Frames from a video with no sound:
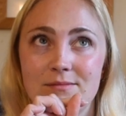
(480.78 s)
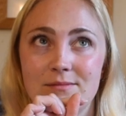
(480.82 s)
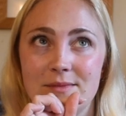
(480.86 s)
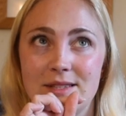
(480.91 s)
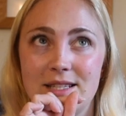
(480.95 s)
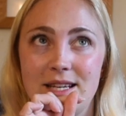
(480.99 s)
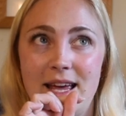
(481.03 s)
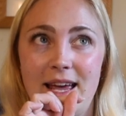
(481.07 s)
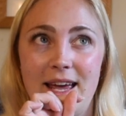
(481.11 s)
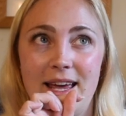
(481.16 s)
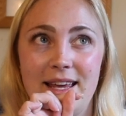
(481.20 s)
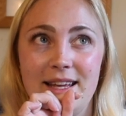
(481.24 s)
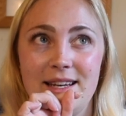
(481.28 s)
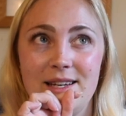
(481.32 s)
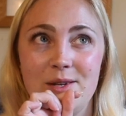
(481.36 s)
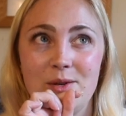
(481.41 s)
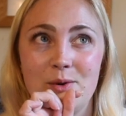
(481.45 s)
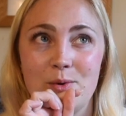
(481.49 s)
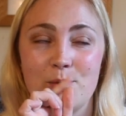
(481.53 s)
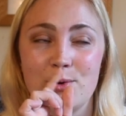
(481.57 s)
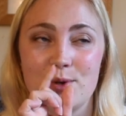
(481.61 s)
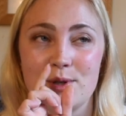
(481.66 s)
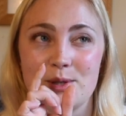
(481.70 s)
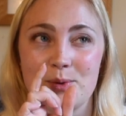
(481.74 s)

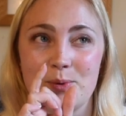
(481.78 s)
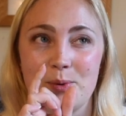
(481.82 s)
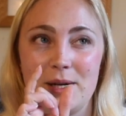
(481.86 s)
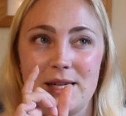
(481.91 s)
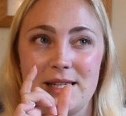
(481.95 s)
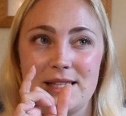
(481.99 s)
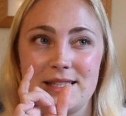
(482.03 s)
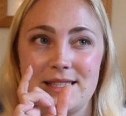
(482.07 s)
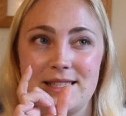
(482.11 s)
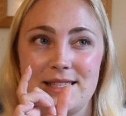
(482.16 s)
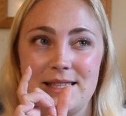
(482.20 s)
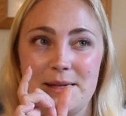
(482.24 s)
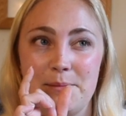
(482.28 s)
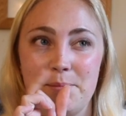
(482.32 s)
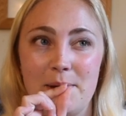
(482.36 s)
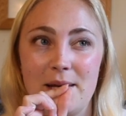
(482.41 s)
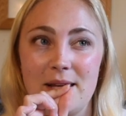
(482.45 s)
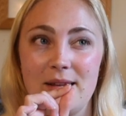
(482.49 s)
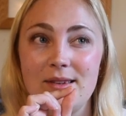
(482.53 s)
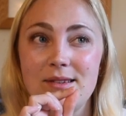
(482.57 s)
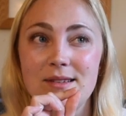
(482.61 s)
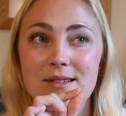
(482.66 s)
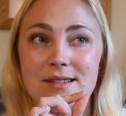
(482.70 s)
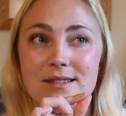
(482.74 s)
10 or 20
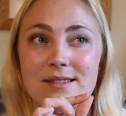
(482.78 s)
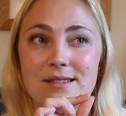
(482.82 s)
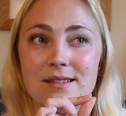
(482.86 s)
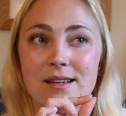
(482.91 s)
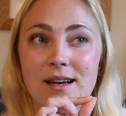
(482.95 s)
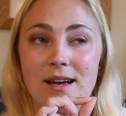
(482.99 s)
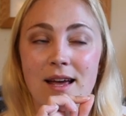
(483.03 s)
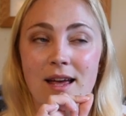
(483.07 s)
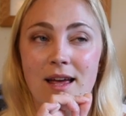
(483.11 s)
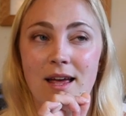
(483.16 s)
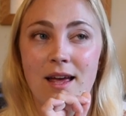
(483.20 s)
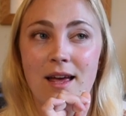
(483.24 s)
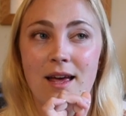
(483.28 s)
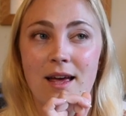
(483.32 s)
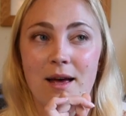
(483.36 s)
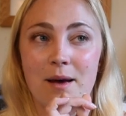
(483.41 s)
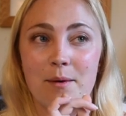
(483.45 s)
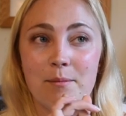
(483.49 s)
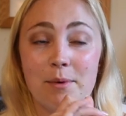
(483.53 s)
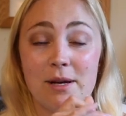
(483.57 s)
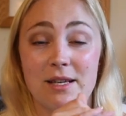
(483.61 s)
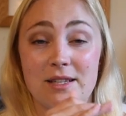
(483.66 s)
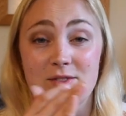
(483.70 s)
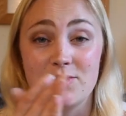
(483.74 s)
mils?
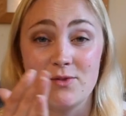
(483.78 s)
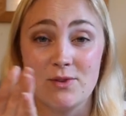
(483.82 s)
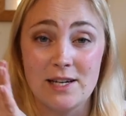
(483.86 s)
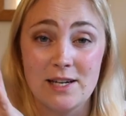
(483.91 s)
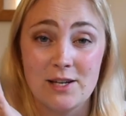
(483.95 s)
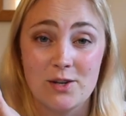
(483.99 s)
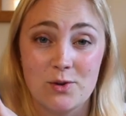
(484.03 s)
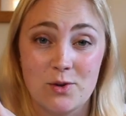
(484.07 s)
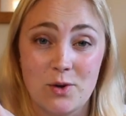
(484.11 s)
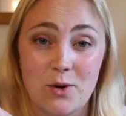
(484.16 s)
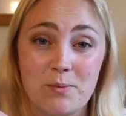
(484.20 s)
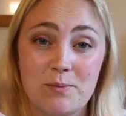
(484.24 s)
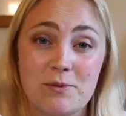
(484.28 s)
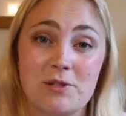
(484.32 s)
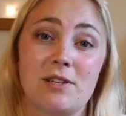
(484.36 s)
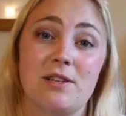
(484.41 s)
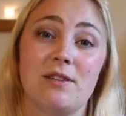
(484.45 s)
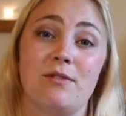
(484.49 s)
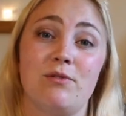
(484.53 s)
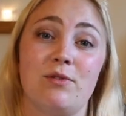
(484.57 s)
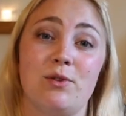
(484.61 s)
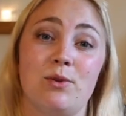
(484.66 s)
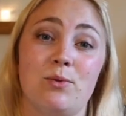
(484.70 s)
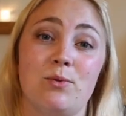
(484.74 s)
But it's a really good option
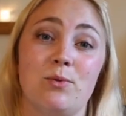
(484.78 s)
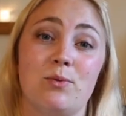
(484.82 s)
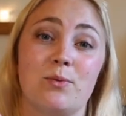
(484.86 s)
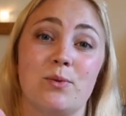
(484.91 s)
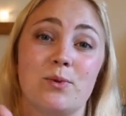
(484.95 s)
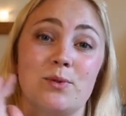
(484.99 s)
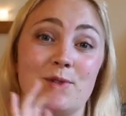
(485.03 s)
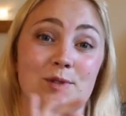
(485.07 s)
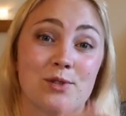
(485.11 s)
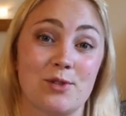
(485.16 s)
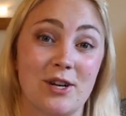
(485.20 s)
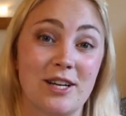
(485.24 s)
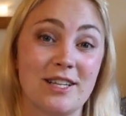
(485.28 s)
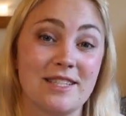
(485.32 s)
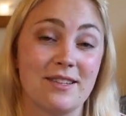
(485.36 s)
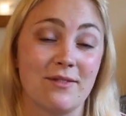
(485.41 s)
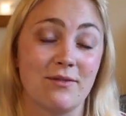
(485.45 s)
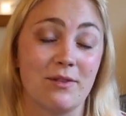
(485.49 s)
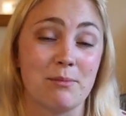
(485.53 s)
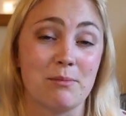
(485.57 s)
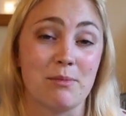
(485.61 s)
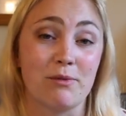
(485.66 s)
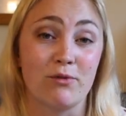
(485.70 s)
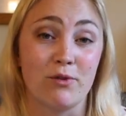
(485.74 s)
if you want to try
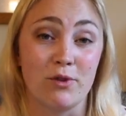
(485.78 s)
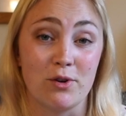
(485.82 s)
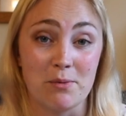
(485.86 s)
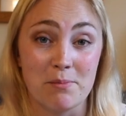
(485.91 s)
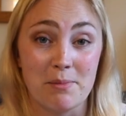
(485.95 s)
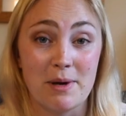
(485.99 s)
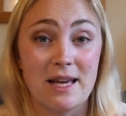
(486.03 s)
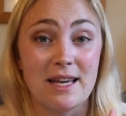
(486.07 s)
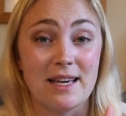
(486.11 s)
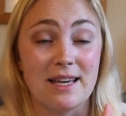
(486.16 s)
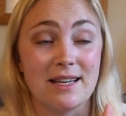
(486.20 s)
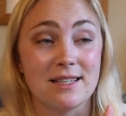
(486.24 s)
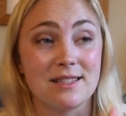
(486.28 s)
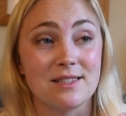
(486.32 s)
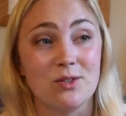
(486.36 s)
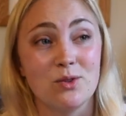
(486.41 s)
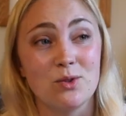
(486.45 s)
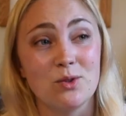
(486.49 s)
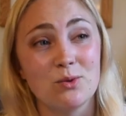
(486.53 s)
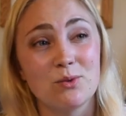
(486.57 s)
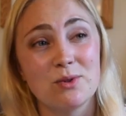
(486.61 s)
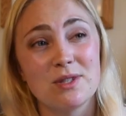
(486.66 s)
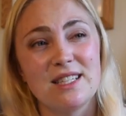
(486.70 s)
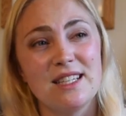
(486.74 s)
something before you buy it, and
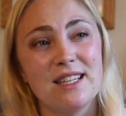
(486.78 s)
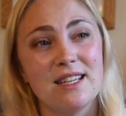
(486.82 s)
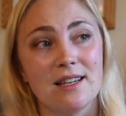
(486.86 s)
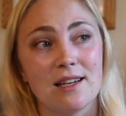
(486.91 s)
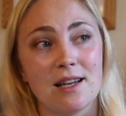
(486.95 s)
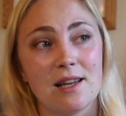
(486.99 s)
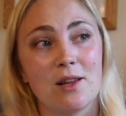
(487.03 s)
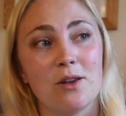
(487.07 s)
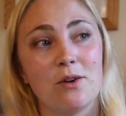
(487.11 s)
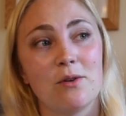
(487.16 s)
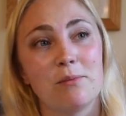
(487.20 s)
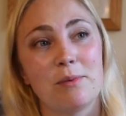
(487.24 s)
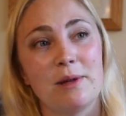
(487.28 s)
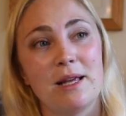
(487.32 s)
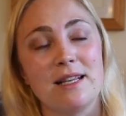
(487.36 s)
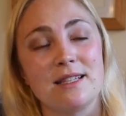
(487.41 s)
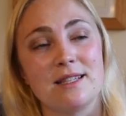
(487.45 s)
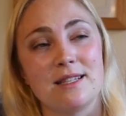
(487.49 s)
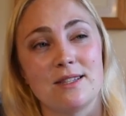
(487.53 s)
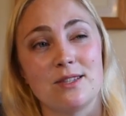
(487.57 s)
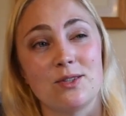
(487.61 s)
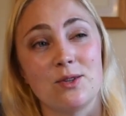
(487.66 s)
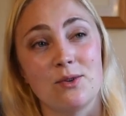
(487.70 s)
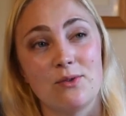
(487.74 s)
you don't see it in a lot of
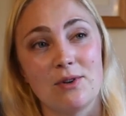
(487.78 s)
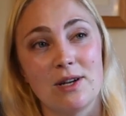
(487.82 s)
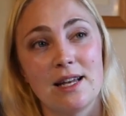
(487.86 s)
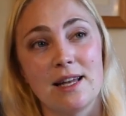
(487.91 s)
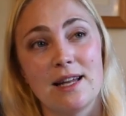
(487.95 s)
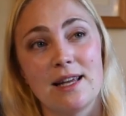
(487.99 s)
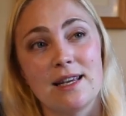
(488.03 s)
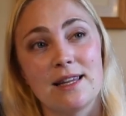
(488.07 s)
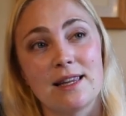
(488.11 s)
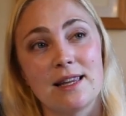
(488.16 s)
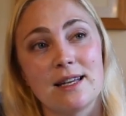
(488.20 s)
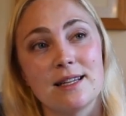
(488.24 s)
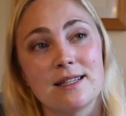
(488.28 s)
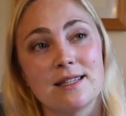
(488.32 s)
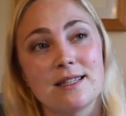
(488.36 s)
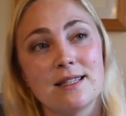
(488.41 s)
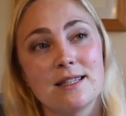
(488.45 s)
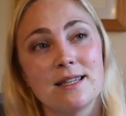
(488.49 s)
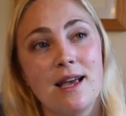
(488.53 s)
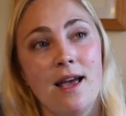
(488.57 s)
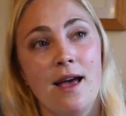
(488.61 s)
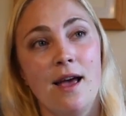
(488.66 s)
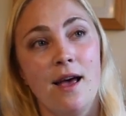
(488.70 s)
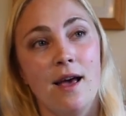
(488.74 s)
places, so I really like that.
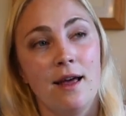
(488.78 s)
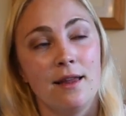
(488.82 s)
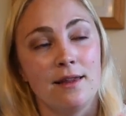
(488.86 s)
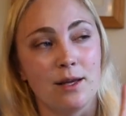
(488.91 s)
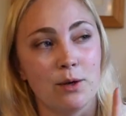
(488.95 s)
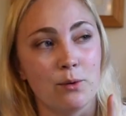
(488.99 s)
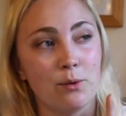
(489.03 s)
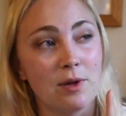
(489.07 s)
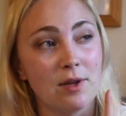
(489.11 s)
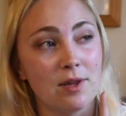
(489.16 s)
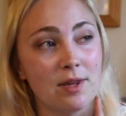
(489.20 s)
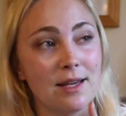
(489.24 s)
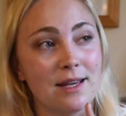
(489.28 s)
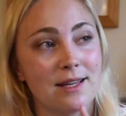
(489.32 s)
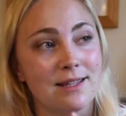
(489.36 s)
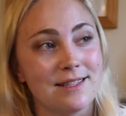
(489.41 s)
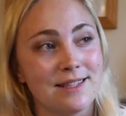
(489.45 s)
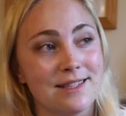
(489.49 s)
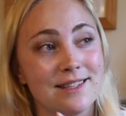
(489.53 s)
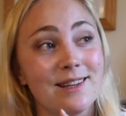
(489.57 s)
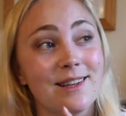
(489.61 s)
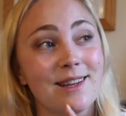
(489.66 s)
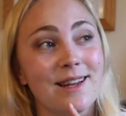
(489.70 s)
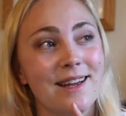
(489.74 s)
The only thing I
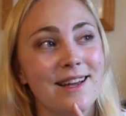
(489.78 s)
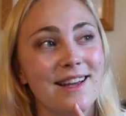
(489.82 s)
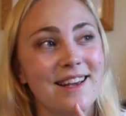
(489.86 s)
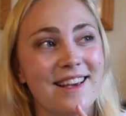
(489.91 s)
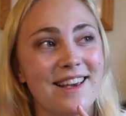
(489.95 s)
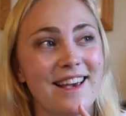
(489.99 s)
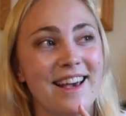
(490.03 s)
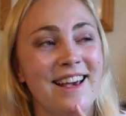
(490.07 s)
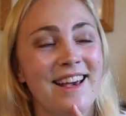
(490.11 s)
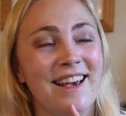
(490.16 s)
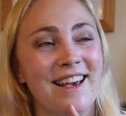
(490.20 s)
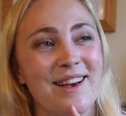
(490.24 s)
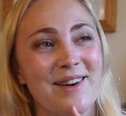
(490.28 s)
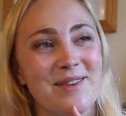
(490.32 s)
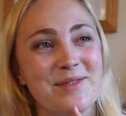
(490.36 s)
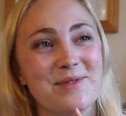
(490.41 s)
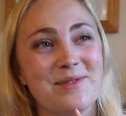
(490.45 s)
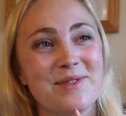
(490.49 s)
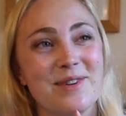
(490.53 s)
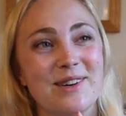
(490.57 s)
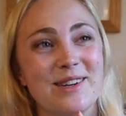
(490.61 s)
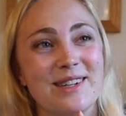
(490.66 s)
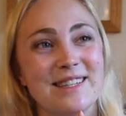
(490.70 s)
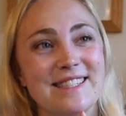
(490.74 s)
didn't like
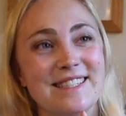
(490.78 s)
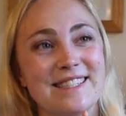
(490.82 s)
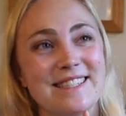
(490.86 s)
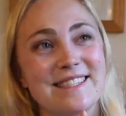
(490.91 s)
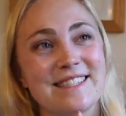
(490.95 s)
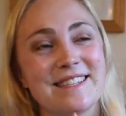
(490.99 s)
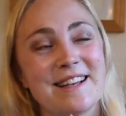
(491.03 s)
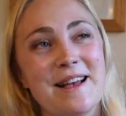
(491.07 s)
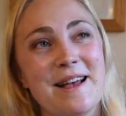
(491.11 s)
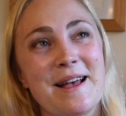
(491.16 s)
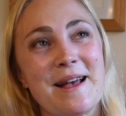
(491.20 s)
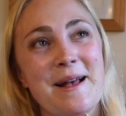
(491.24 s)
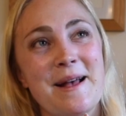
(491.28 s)
was